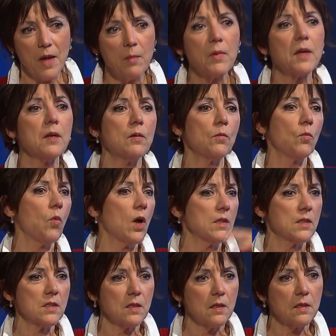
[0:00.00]
Emma
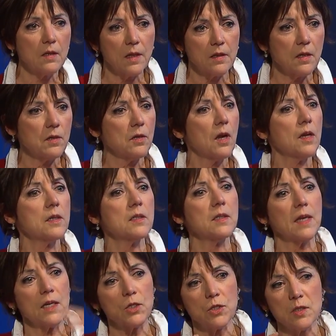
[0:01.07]
Watson in the, the United
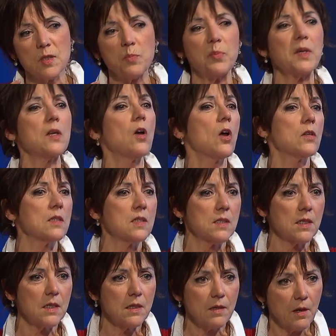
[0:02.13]
Nations,
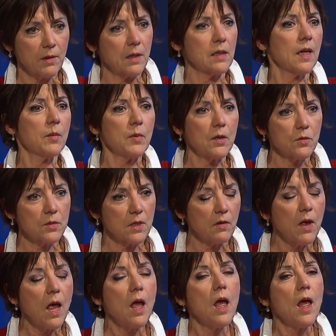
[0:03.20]
Beyoncé acclaiming herself,